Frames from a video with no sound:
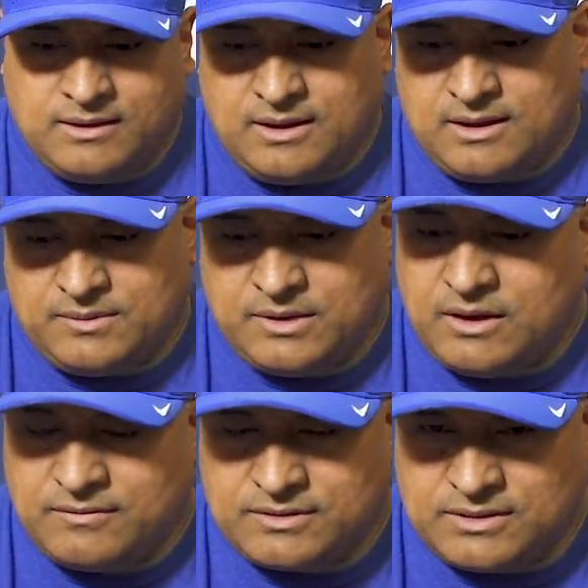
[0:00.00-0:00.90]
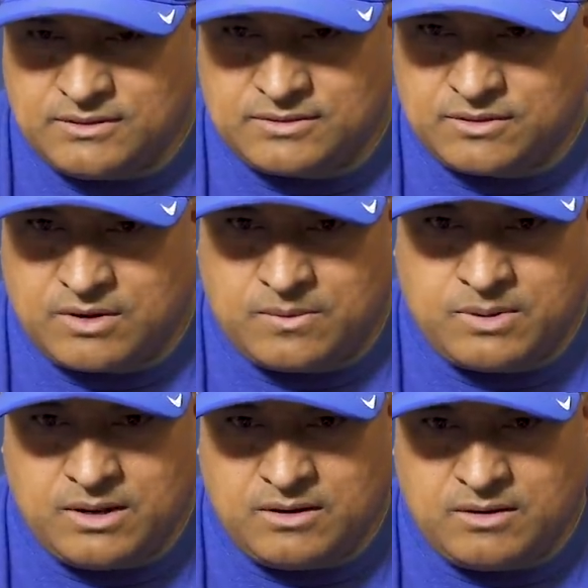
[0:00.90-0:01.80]
Yeah, I mean, obviously he was a great
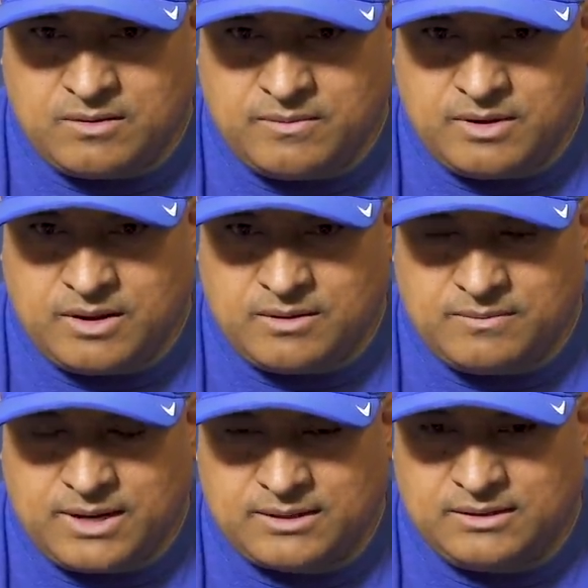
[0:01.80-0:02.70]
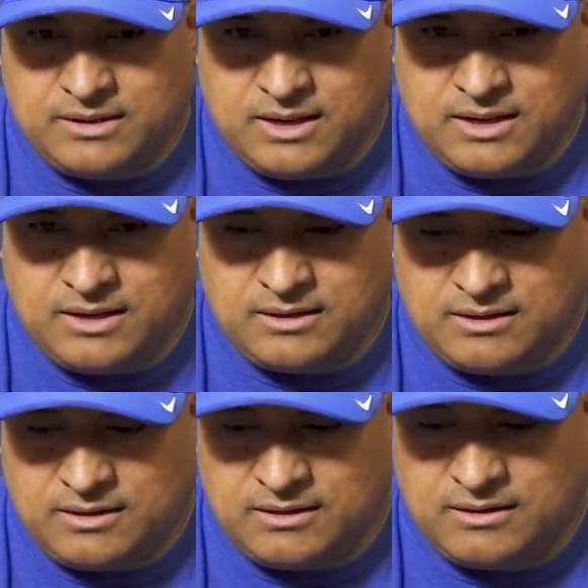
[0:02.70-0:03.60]
player back in the day,
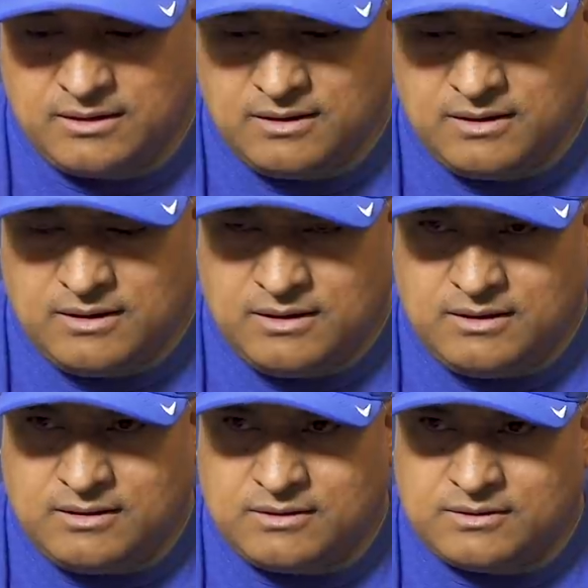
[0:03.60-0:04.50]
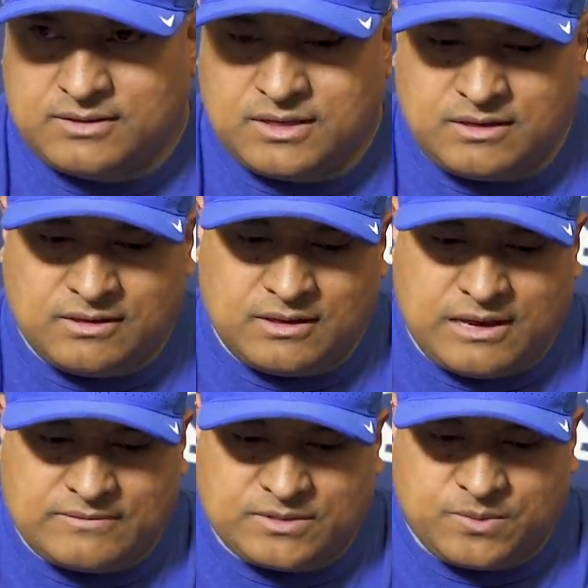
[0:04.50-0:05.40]
and you know,
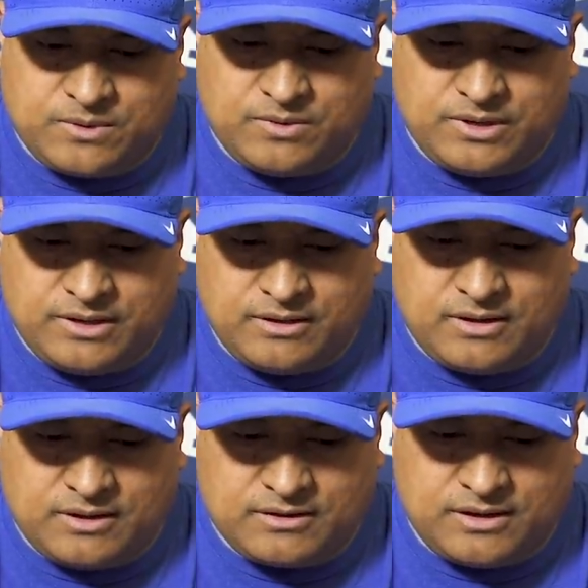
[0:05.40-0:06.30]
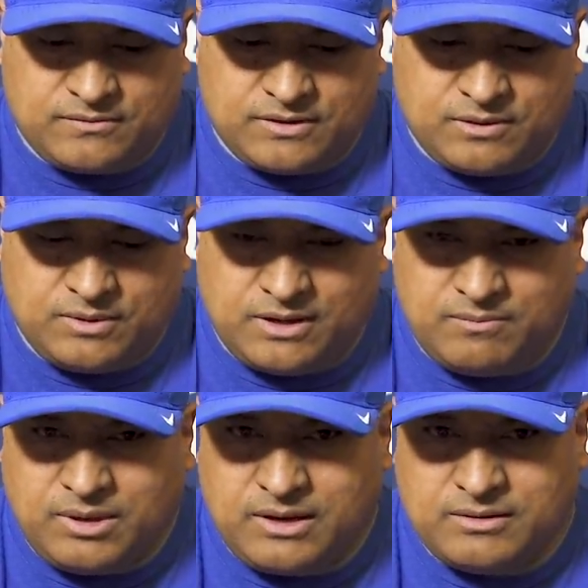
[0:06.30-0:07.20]
I've just been really thankful that we
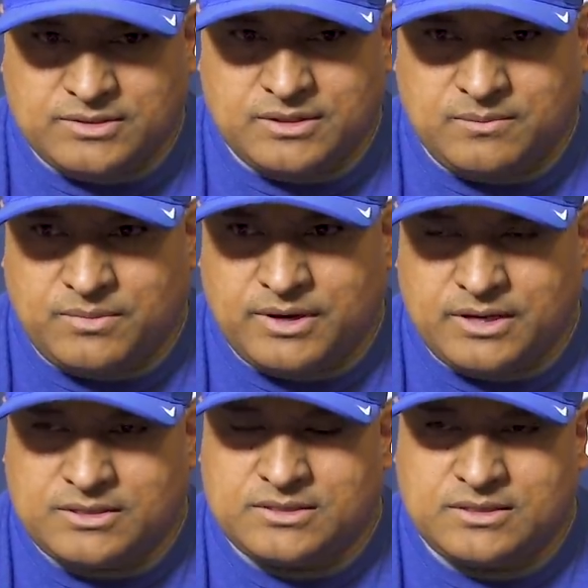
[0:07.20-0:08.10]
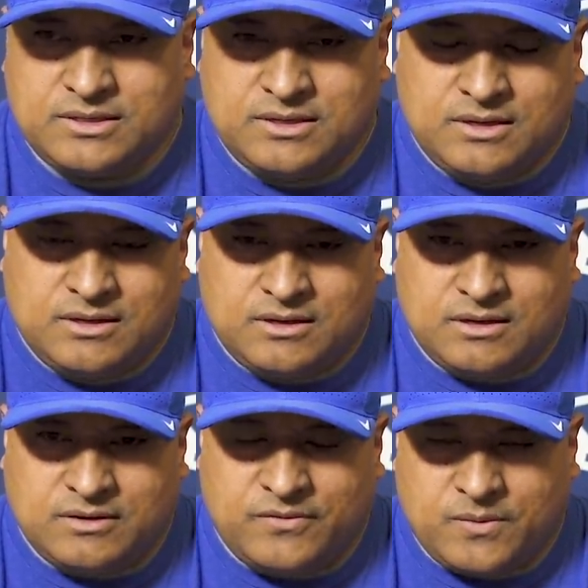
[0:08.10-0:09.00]
have players that embrace
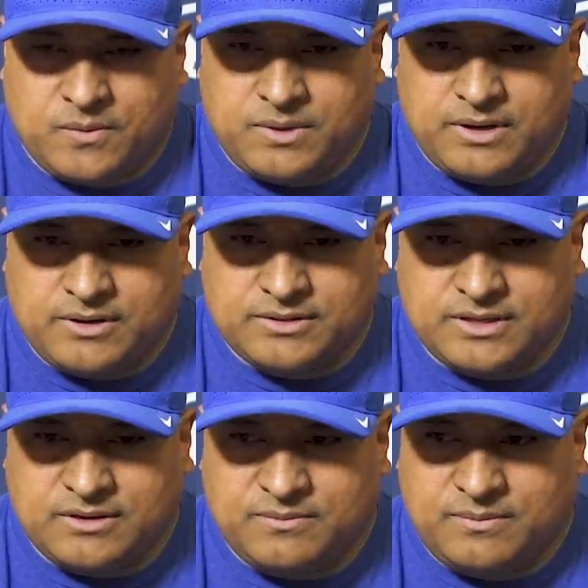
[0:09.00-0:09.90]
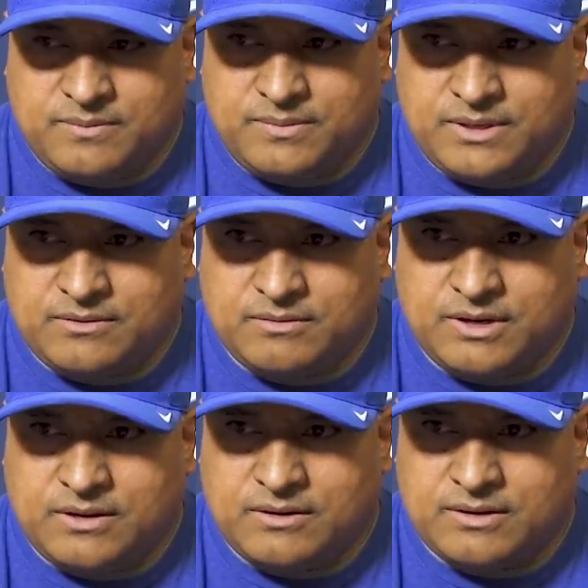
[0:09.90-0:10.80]
former players that have been through
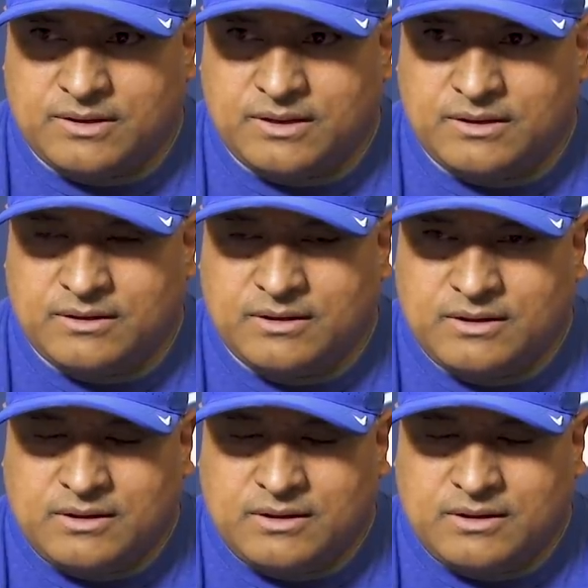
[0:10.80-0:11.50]
here and